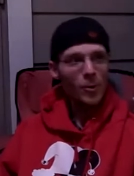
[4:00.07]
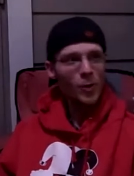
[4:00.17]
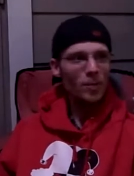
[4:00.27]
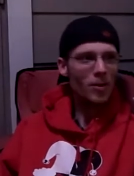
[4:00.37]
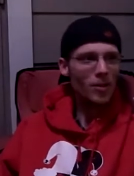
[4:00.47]
I
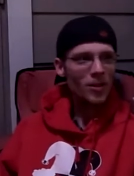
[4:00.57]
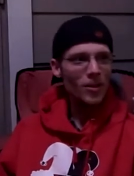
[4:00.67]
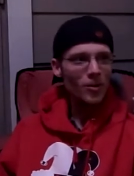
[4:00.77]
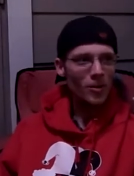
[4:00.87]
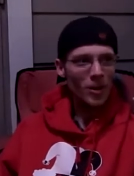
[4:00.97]
wrote a book.
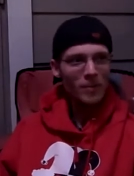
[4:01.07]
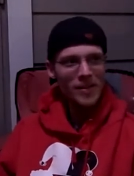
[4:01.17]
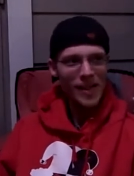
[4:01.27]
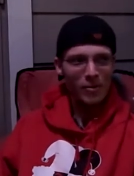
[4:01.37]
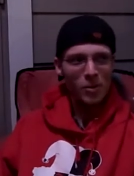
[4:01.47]
You know, look
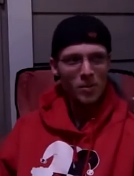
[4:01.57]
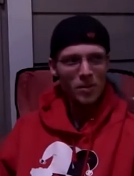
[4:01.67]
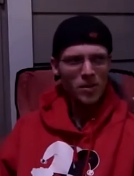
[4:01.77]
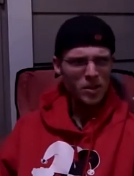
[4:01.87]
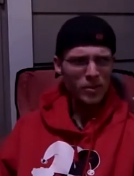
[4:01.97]
at me, I wrote
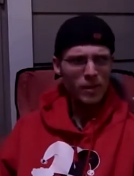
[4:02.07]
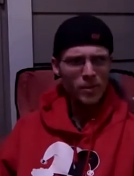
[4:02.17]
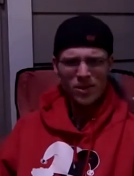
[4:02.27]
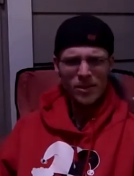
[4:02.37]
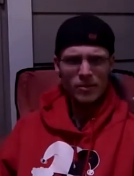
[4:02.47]
a book. Did you
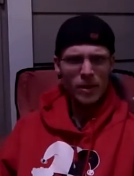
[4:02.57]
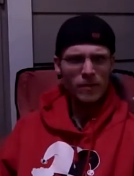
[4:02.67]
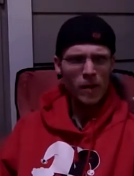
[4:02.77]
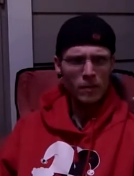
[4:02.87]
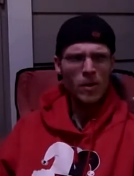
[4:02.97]
write a book? No, you
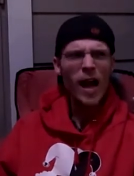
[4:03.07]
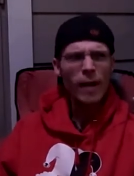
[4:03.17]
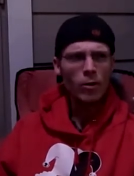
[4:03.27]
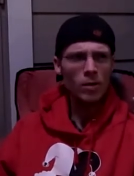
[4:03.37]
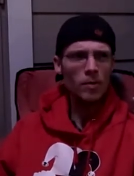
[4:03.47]
write a fucking book.
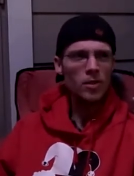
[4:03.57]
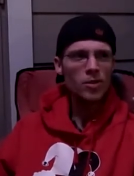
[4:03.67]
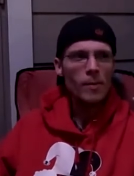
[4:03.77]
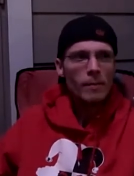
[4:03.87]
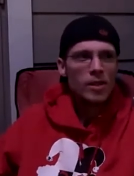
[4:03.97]
I wrote a
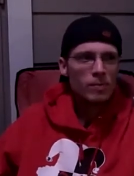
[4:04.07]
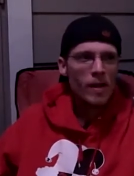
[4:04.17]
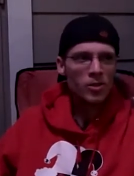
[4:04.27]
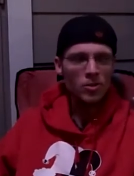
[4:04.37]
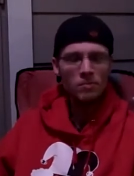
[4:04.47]
book, so it made me
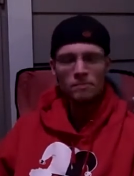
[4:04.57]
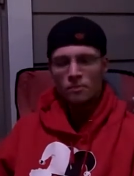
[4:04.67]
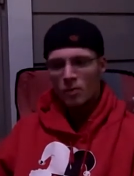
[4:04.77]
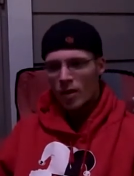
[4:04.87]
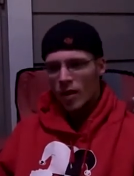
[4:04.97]
special.
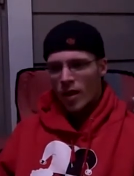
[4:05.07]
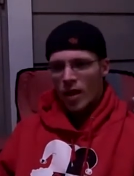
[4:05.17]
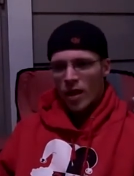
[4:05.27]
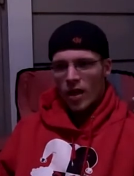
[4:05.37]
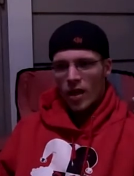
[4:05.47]

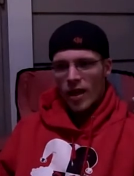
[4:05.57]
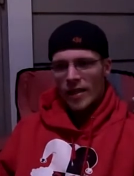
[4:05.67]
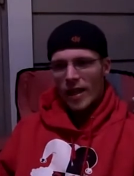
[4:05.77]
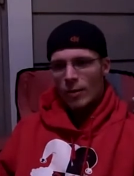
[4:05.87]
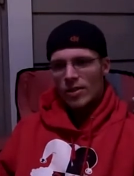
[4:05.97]

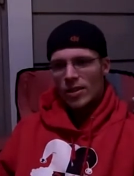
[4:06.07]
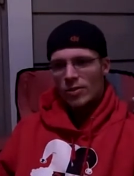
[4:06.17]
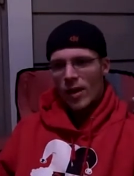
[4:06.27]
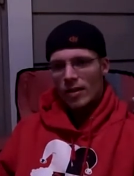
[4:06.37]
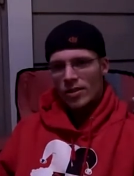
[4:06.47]
And then I went to
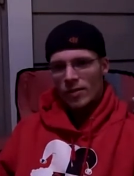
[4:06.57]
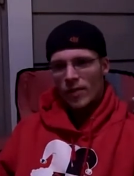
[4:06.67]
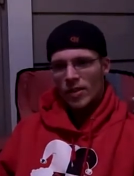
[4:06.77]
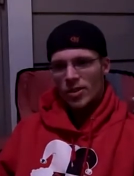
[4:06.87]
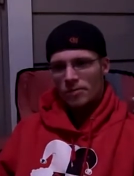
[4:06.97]
this writers
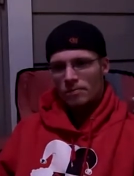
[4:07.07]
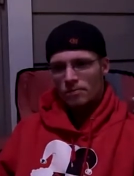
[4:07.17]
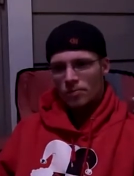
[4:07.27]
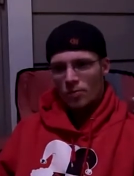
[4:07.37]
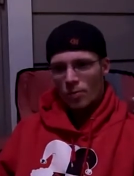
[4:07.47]
convention,
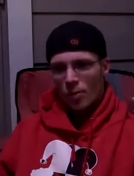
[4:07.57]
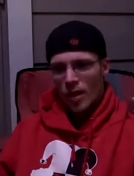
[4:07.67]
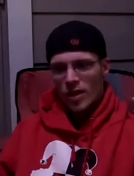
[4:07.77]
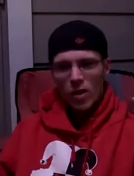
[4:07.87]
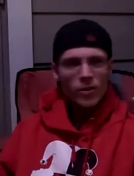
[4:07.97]

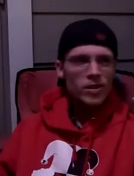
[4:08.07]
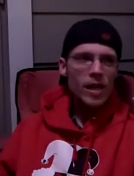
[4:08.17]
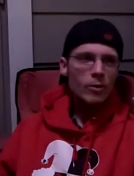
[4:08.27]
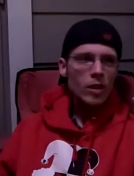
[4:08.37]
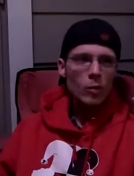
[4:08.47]
and the only
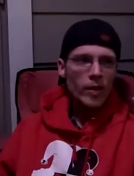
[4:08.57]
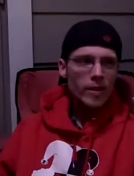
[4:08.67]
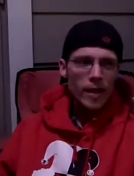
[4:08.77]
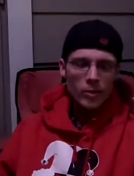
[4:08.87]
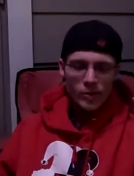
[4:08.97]
reason I really
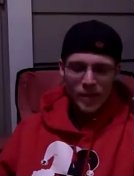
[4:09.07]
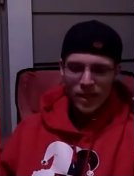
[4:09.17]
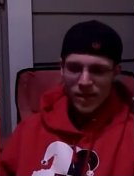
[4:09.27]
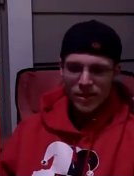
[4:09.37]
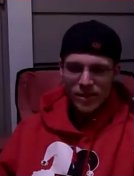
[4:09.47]
went there was
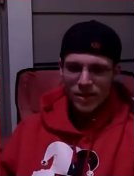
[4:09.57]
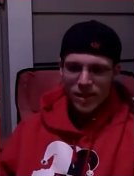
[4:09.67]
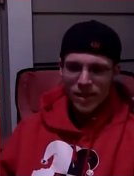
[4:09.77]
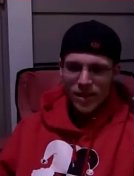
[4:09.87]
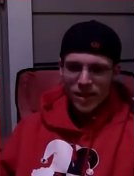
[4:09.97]
because